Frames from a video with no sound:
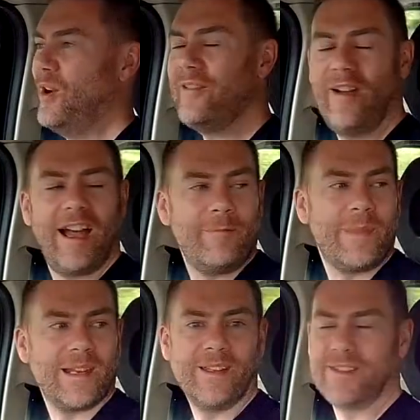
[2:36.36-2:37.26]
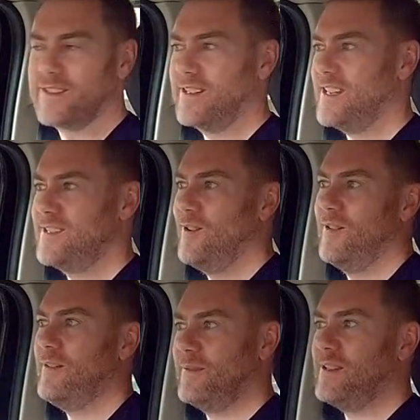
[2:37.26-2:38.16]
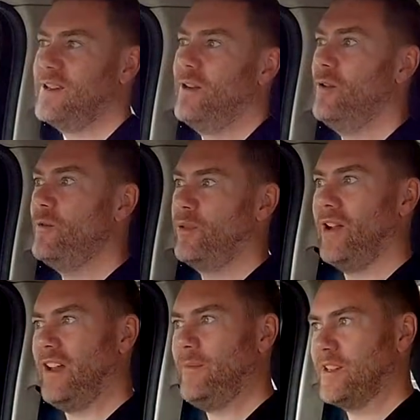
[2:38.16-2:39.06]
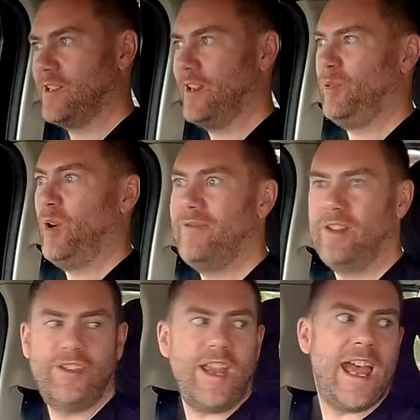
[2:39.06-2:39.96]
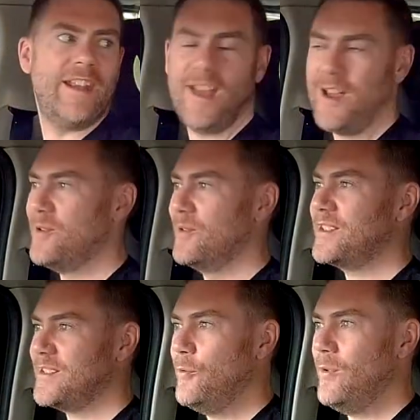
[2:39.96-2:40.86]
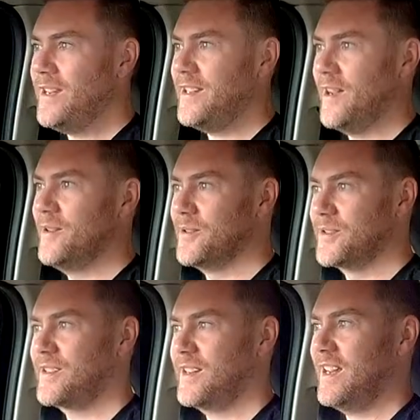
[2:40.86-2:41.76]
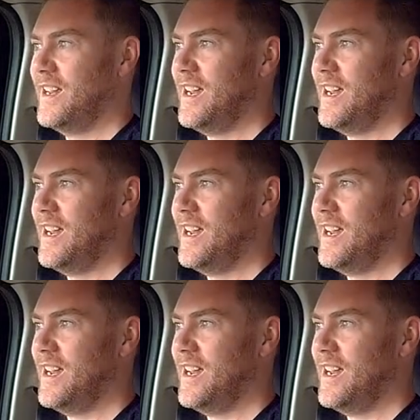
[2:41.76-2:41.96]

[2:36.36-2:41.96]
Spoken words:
Private ambulance. It's not that you go, oh, private ambulance, like private jet. No, there's no windows.